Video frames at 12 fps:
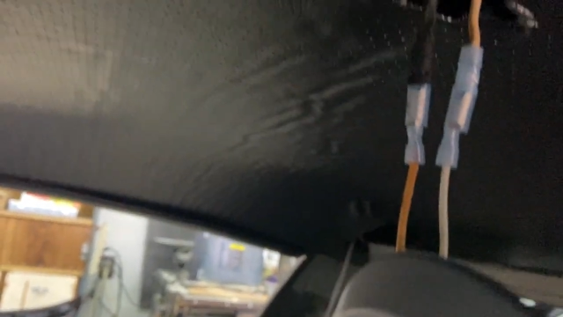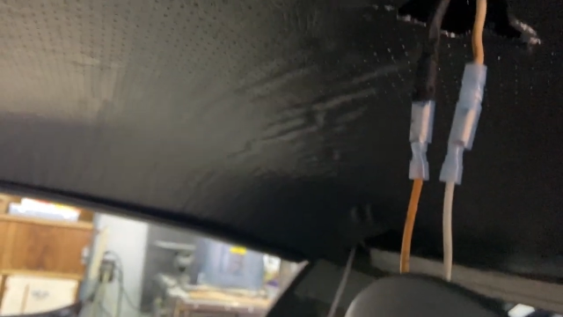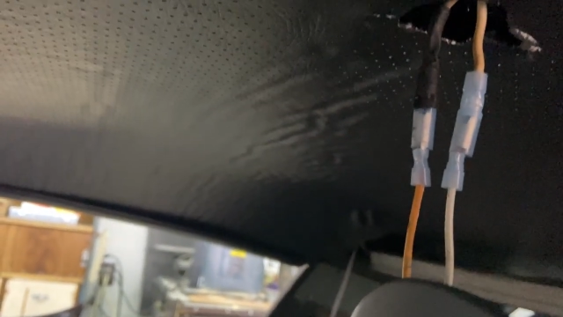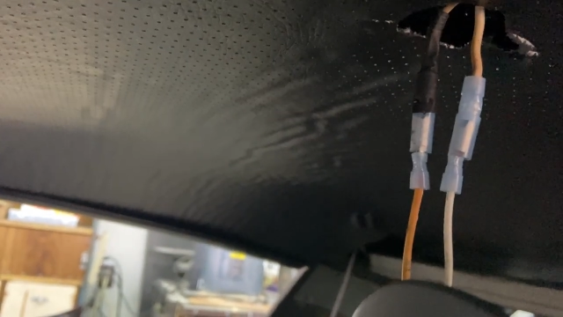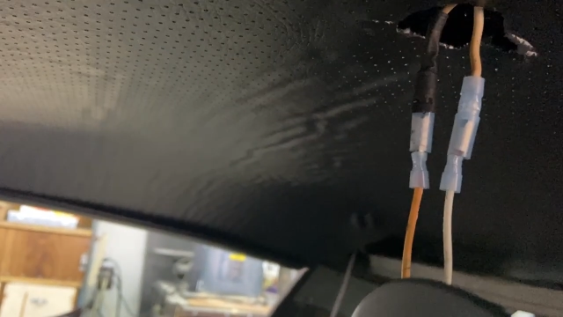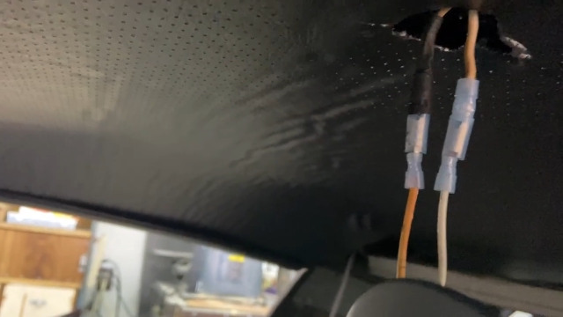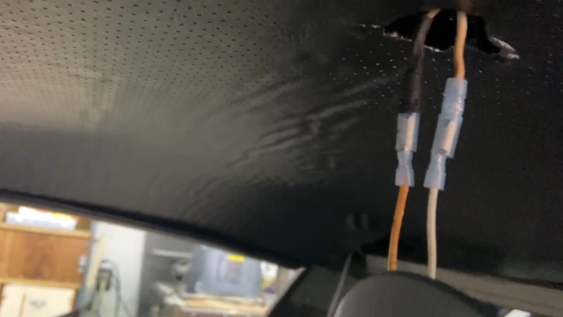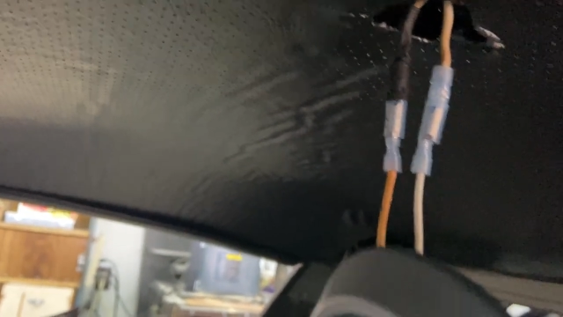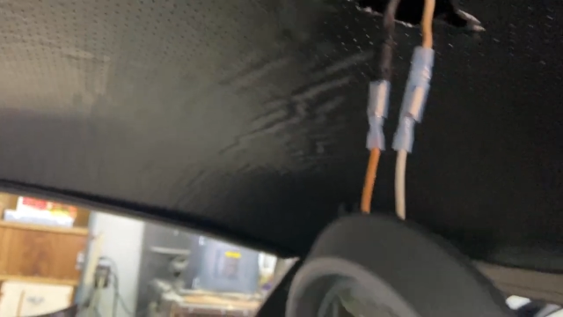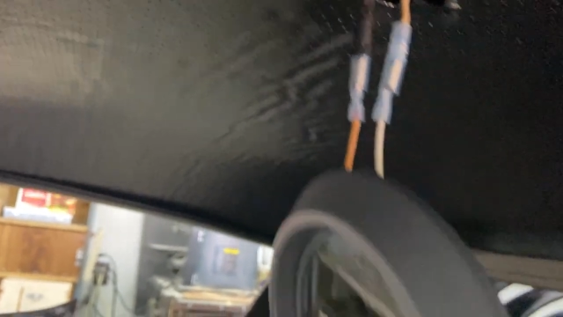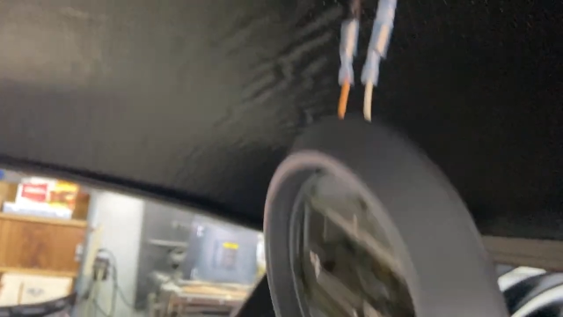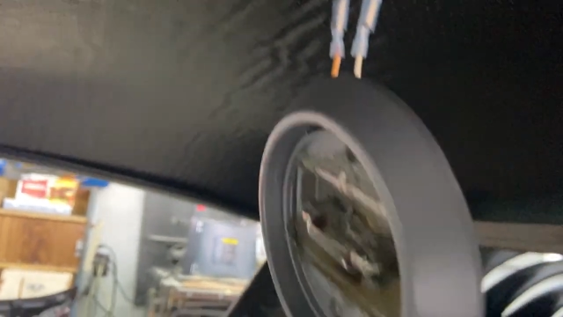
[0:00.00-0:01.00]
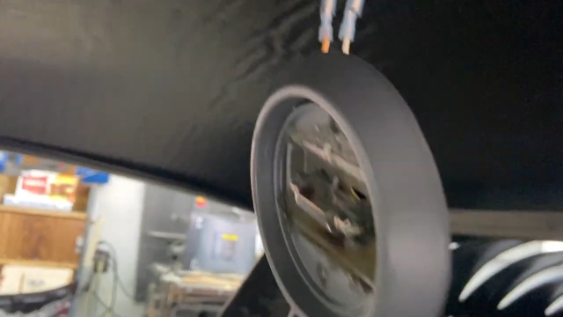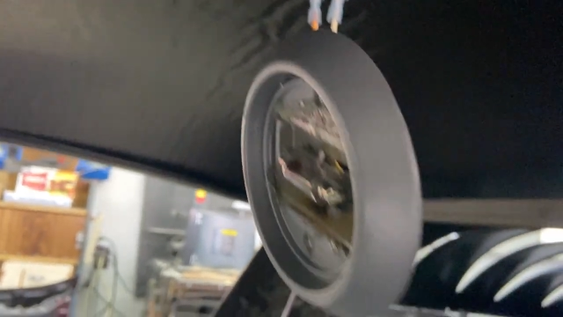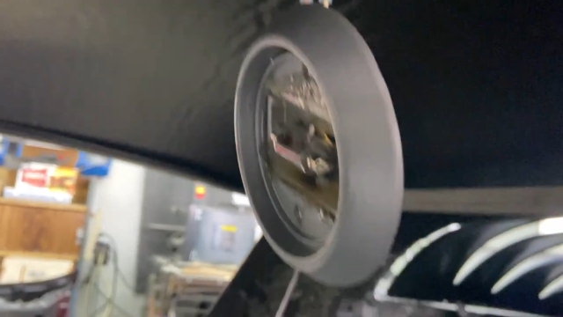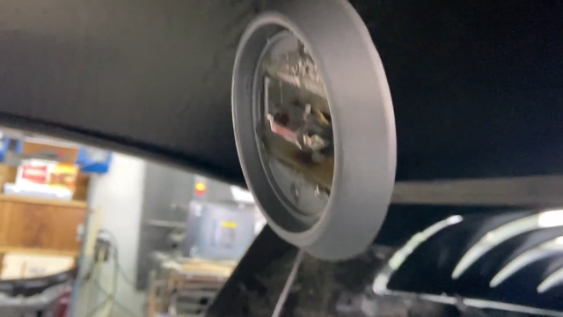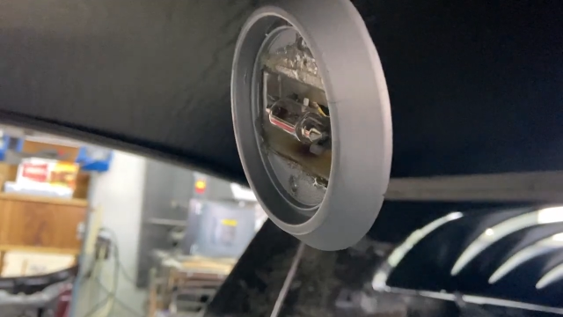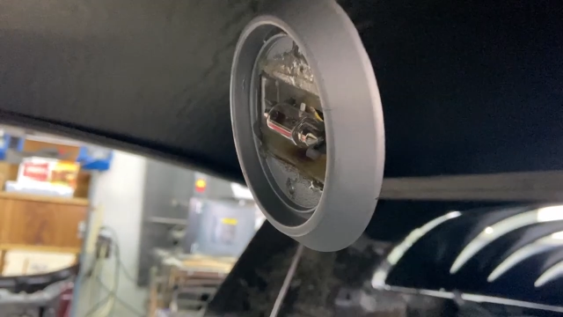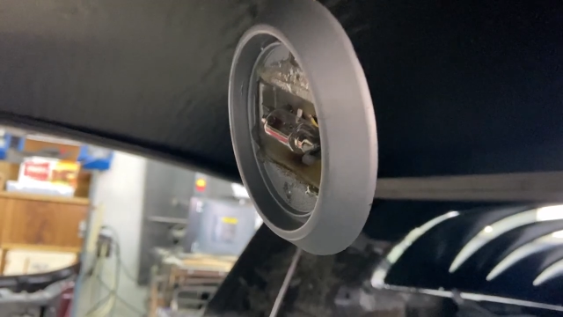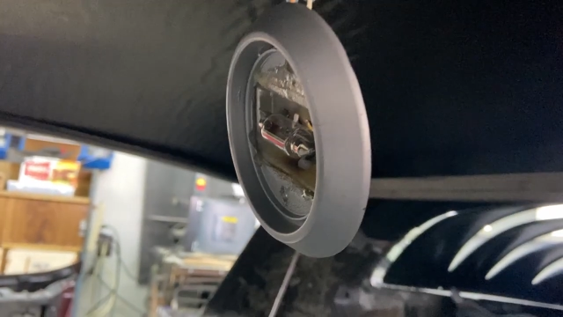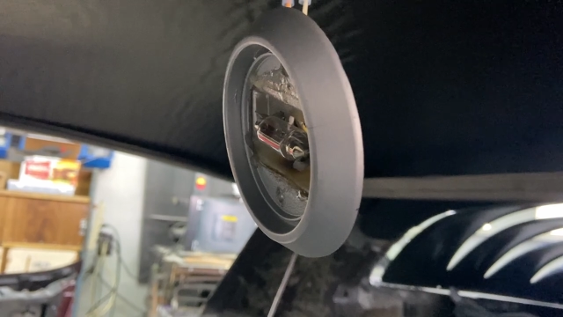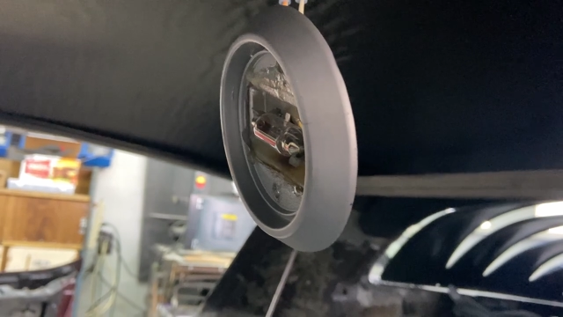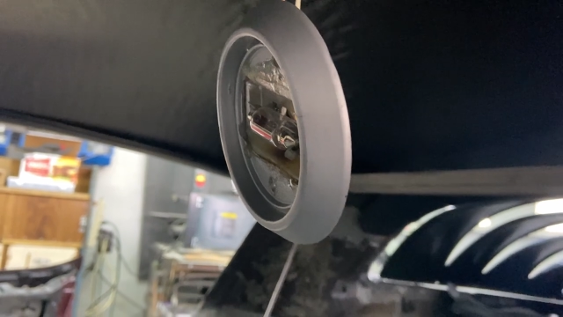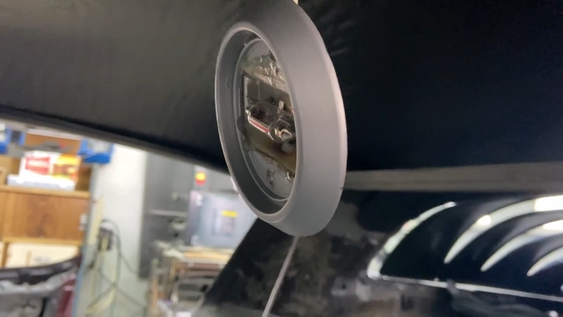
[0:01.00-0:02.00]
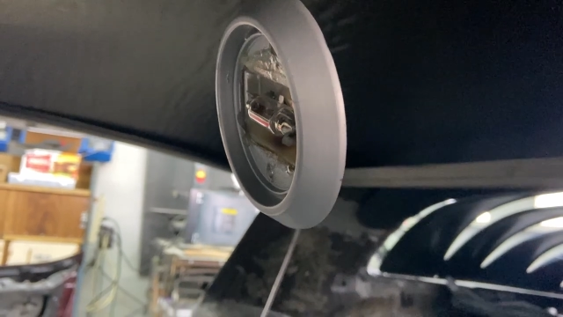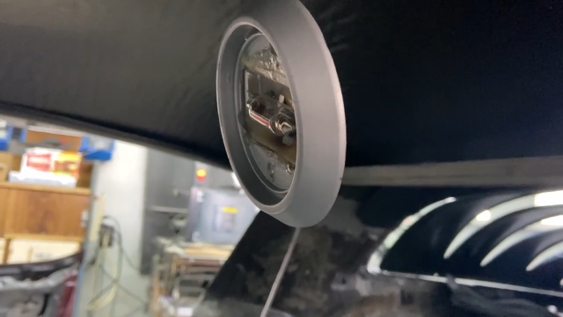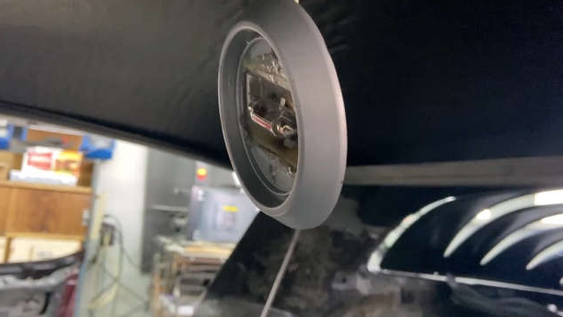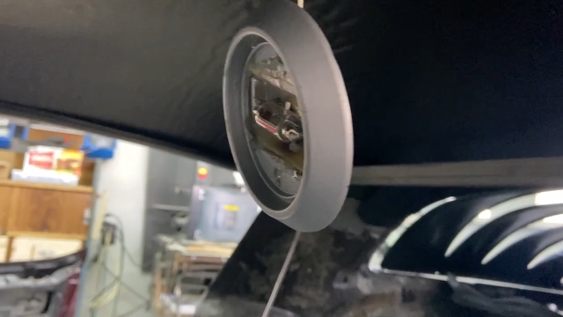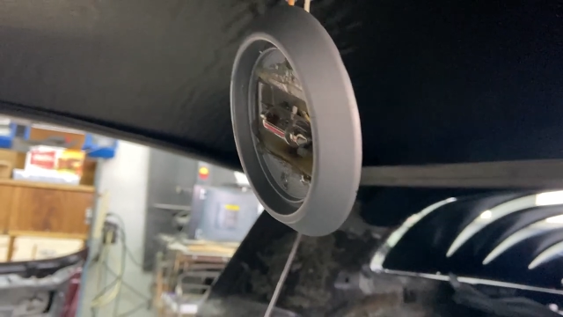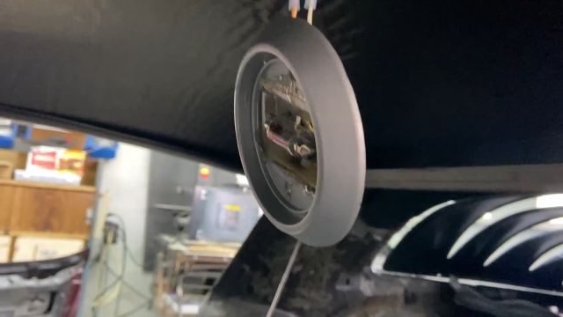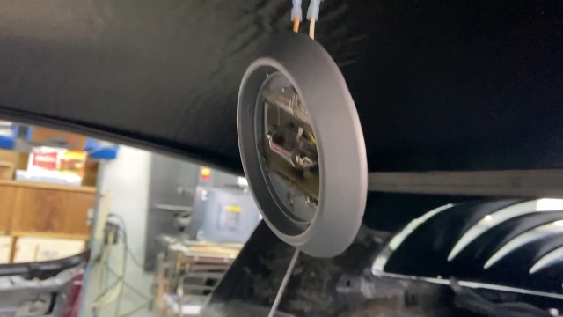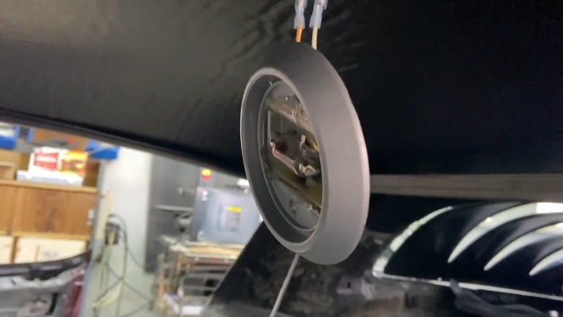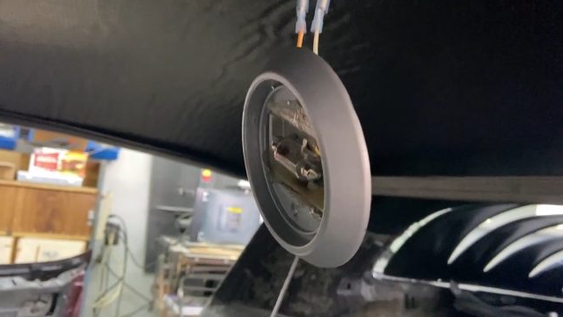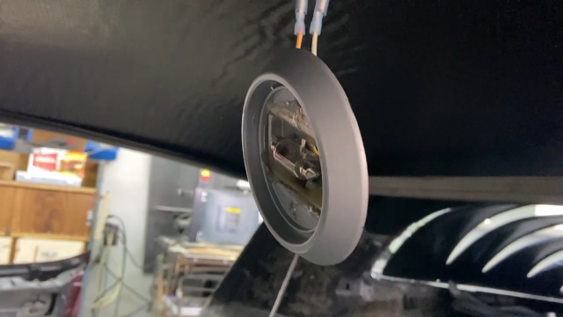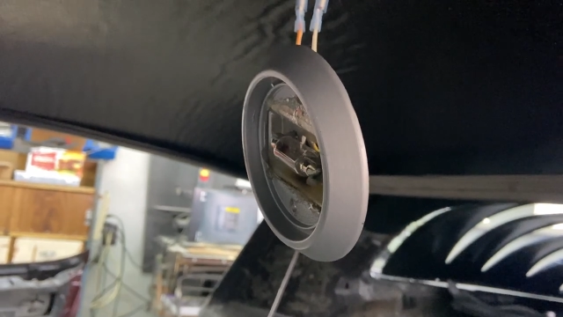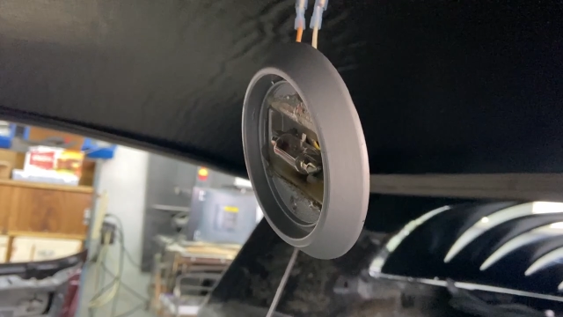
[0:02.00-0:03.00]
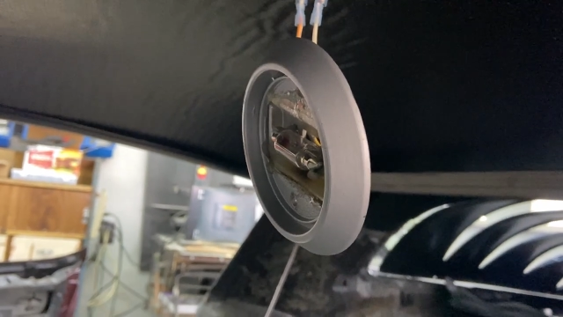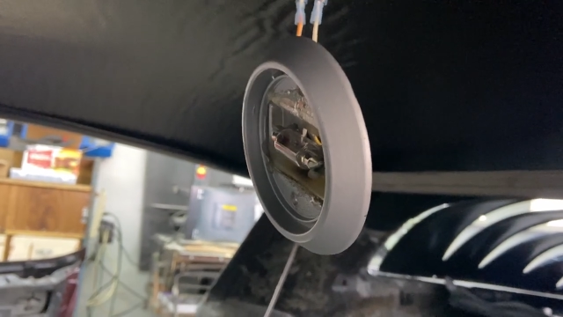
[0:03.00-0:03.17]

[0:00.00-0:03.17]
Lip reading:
[unreadable: no face in view]